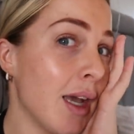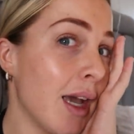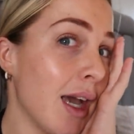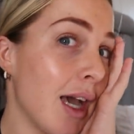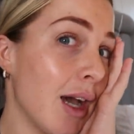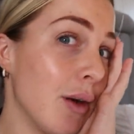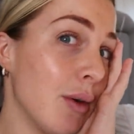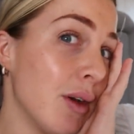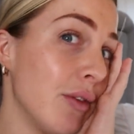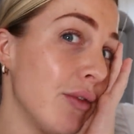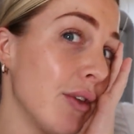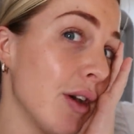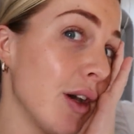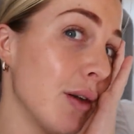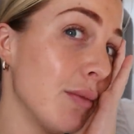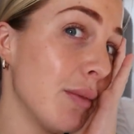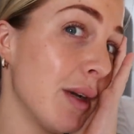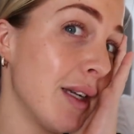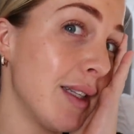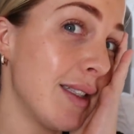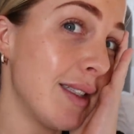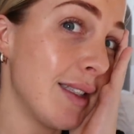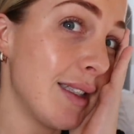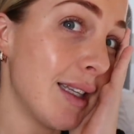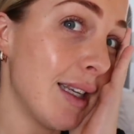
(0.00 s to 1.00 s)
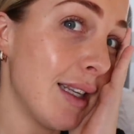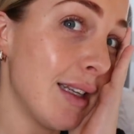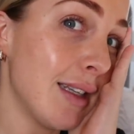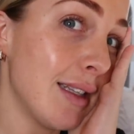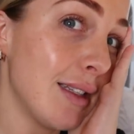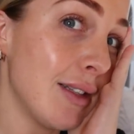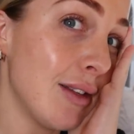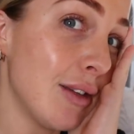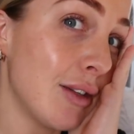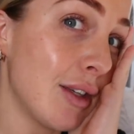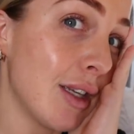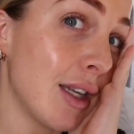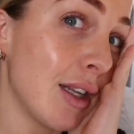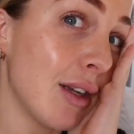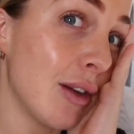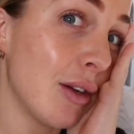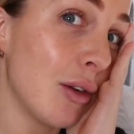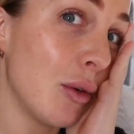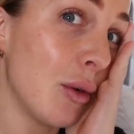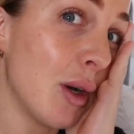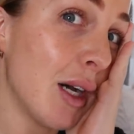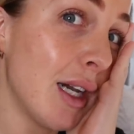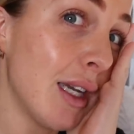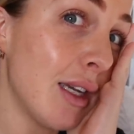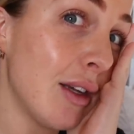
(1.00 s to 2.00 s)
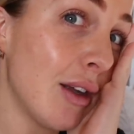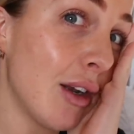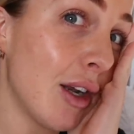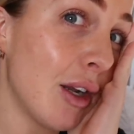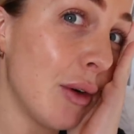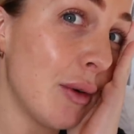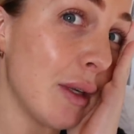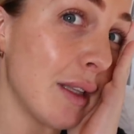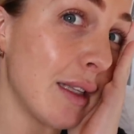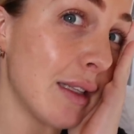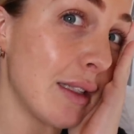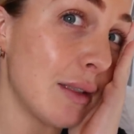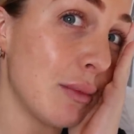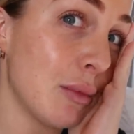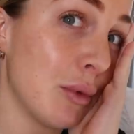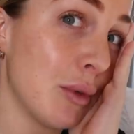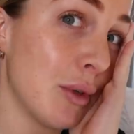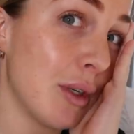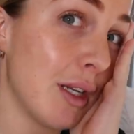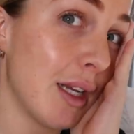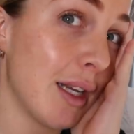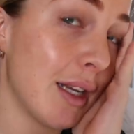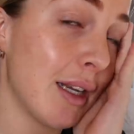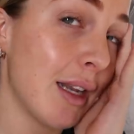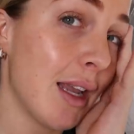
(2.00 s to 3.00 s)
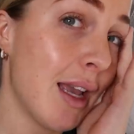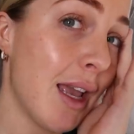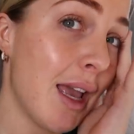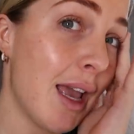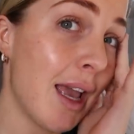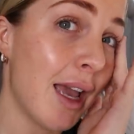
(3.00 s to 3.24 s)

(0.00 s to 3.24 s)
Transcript: However, my skin is looking quite glowy this morning.